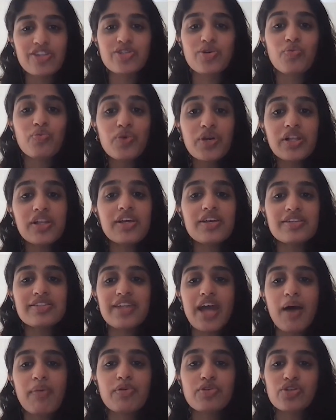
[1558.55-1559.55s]
So really
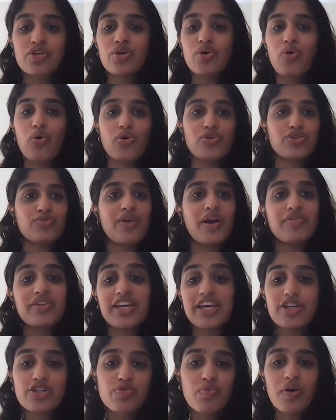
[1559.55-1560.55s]
establishing goals around
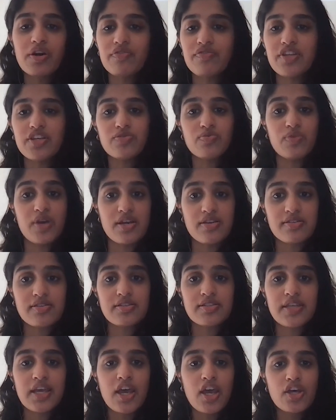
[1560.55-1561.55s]
each one of these
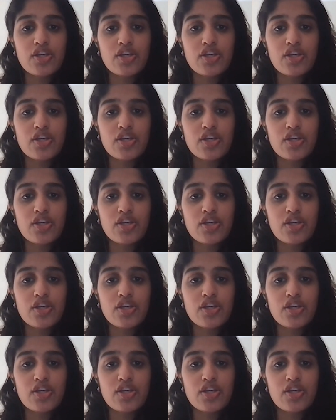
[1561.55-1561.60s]
risks.